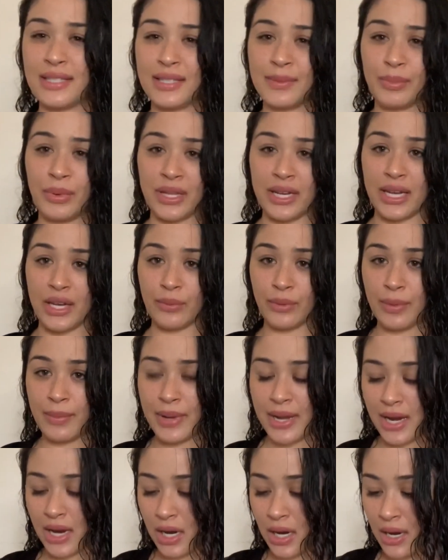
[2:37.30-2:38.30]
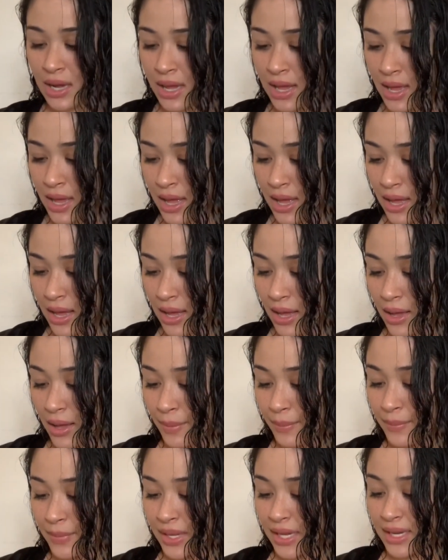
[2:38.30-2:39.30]
a split end repair.
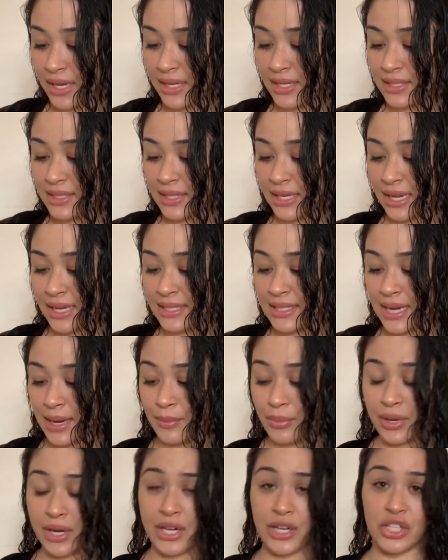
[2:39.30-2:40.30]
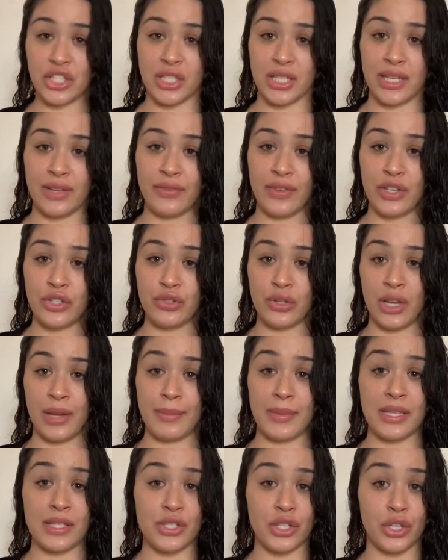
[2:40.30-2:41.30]
It is an anti-breakage leave-in
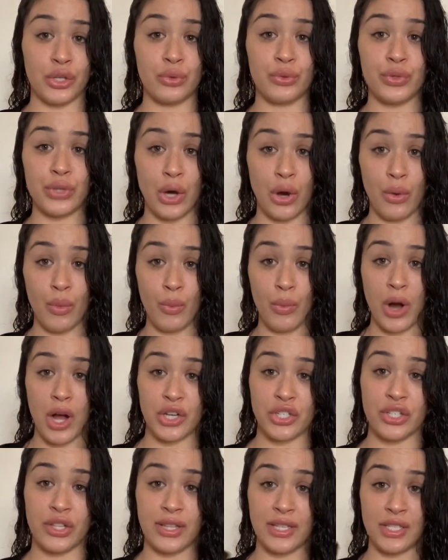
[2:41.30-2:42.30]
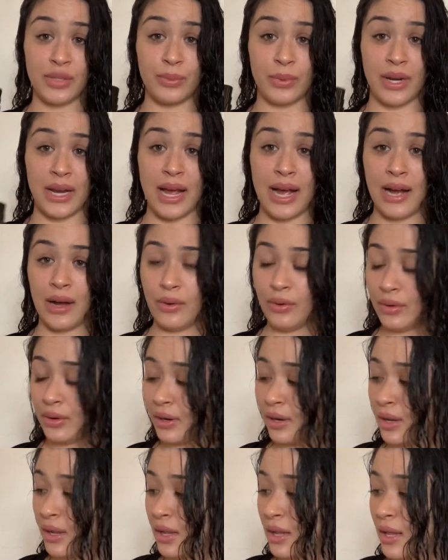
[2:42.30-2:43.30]
treatment, so you don't wash this one out.
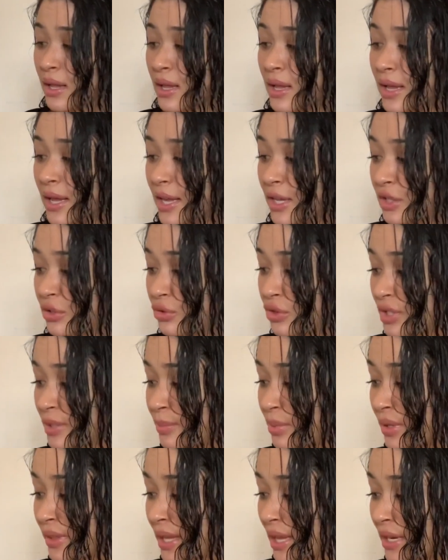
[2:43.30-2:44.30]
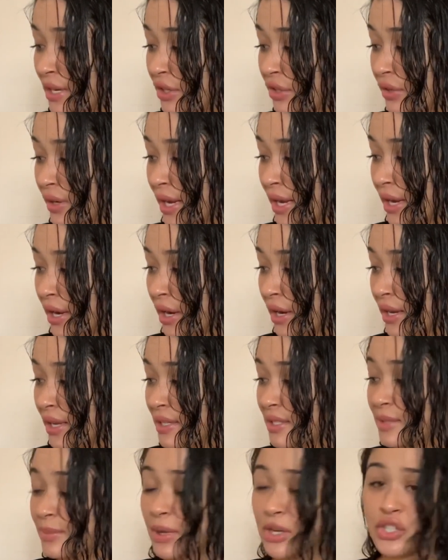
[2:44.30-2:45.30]
And you just put that in your hair.
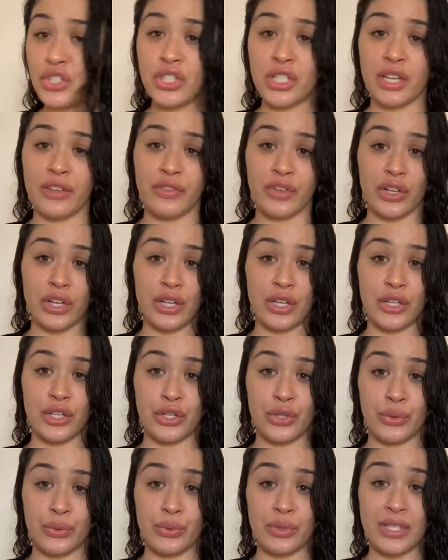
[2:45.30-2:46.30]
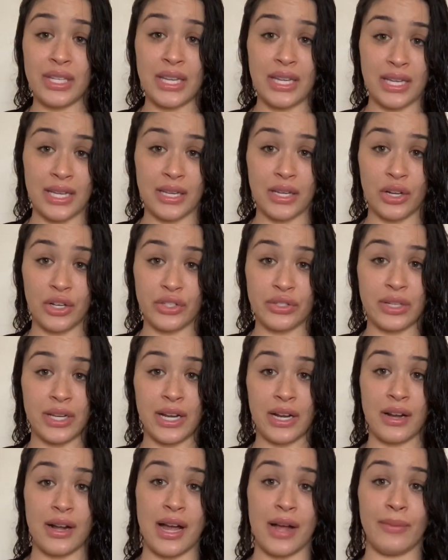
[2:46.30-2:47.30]
Especially if you're gonna use heat on your
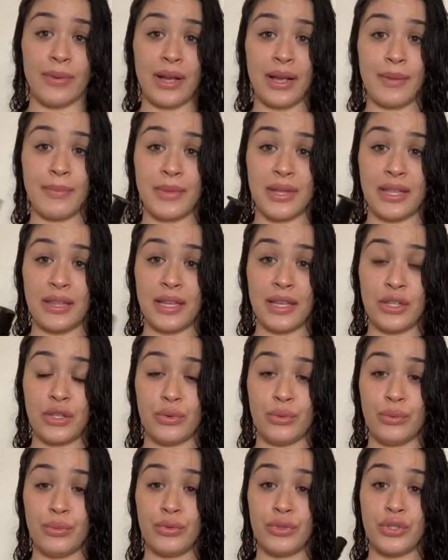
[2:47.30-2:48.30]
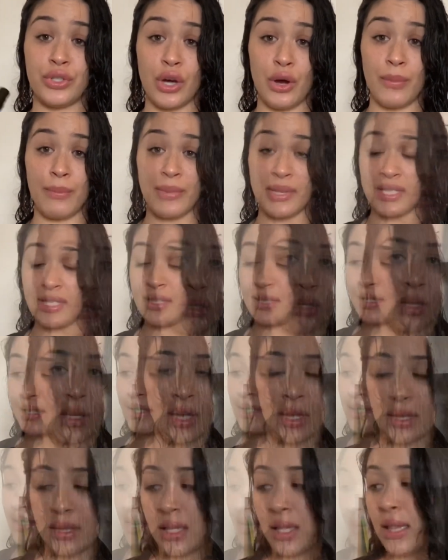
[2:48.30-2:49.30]
hair, I recommend that you don't miss
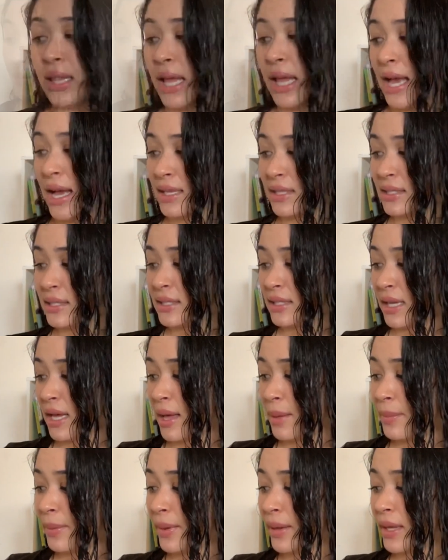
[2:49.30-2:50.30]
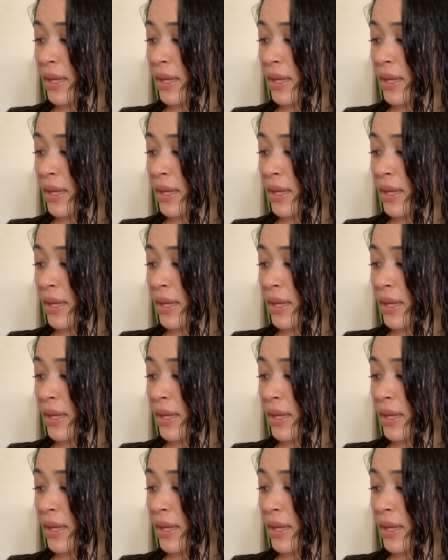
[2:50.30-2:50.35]
this step. The last step